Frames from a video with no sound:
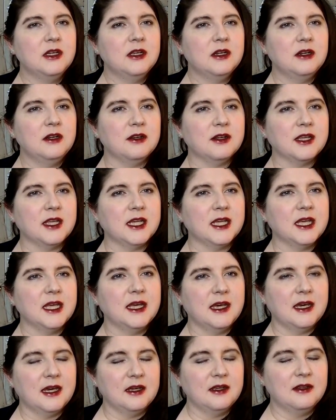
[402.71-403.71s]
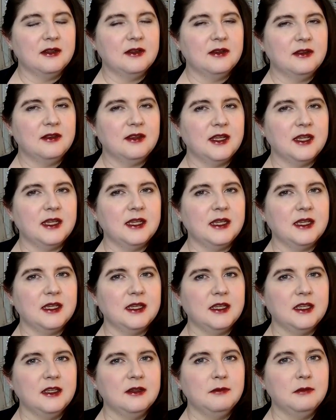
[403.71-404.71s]
looking at
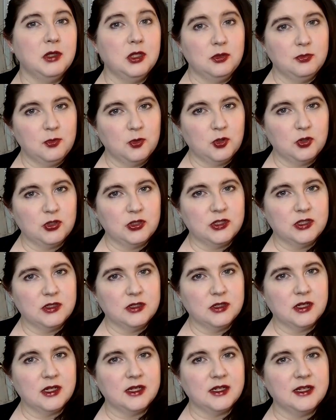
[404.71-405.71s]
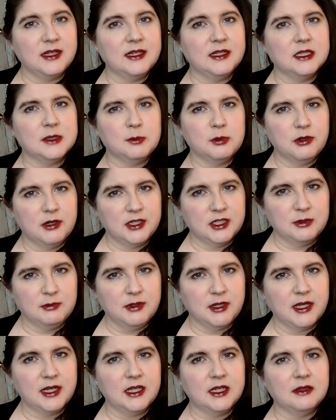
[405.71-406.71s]
the mood boards and the inspiration
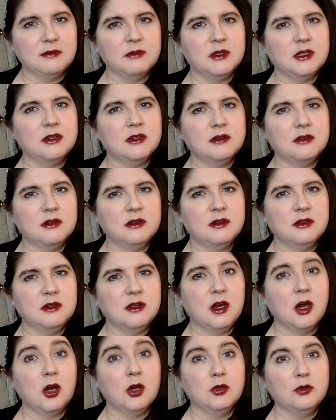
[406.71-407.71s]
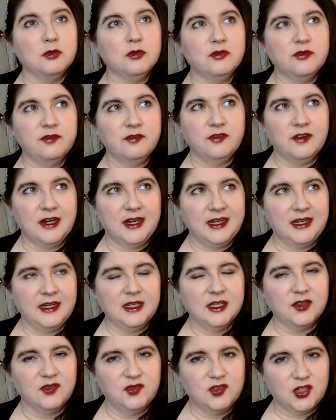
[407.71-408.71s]
behind them, and hopefully
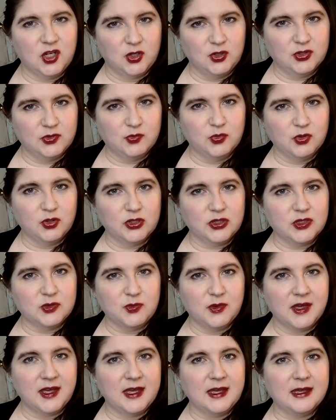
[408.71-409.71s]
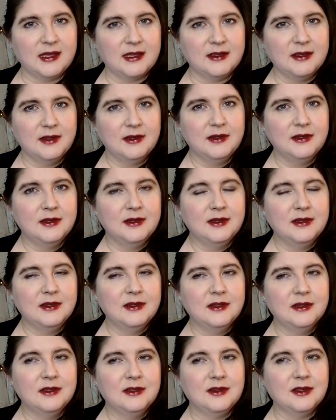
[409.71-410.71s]
have chosen ones where
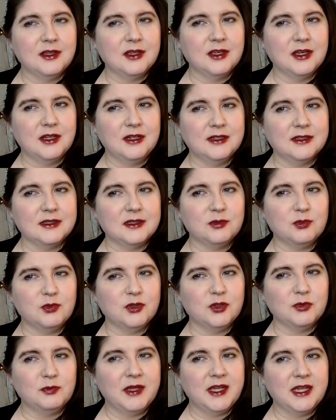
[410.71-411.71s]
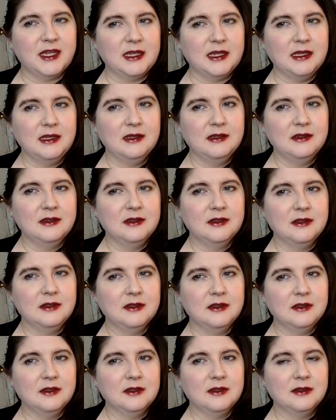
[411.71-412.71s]
the colours will be
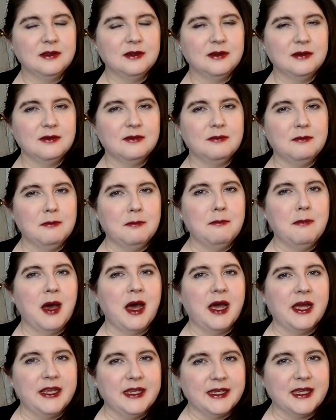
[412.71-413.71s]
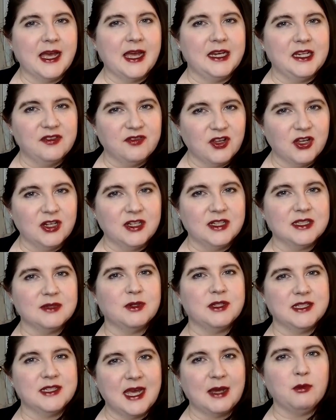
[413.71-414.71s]
my kind of colours,
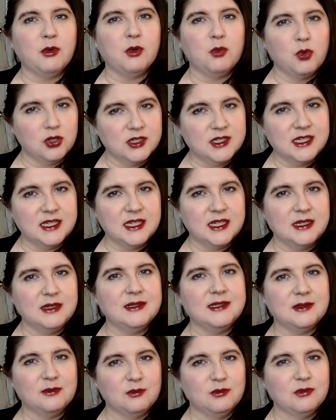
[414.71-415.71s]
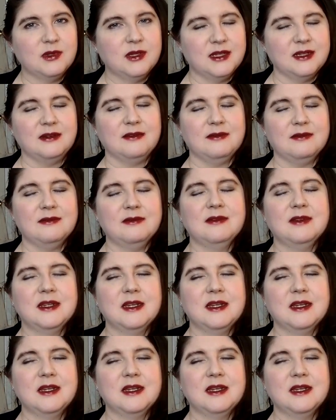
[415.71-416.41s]
ones that I will want to use and